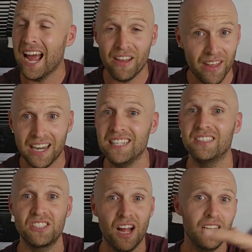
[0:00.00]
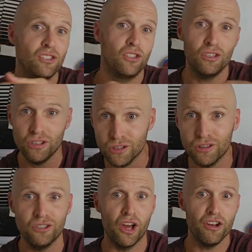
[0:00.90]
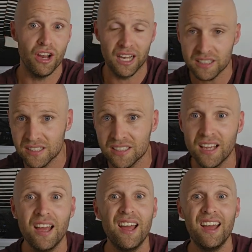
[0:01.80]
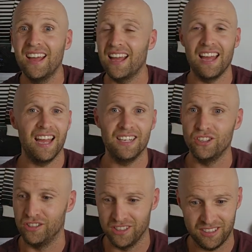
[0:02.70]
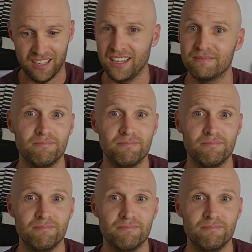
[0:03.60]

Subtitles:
and then he decides to do the donuts and you're just like,